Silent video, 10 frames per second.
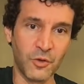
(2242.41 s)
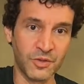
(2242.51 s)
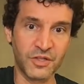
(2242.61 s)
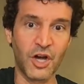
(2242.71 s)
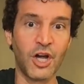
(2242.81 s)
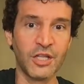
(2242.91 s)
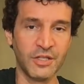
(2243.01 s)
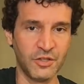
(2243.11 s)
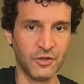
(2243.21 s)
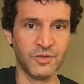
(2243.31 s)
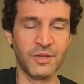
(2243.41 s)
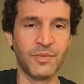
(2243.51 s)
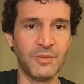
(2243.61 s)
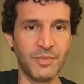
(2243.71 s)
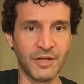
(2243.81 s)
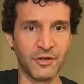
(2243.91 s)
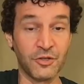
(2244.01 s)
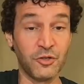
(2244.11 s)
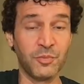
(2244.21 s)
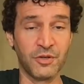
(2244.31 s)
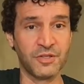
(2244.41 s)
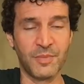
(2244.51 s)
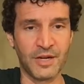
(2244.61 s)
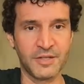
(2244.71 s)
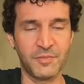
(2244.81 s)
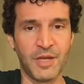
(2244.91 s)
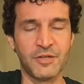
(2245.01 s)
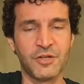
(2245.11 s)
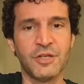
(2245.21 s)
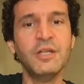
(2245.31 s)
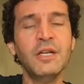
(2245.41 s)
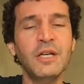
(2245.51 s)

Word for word: It's calling to you, something bigger. Jupiter's about expansion.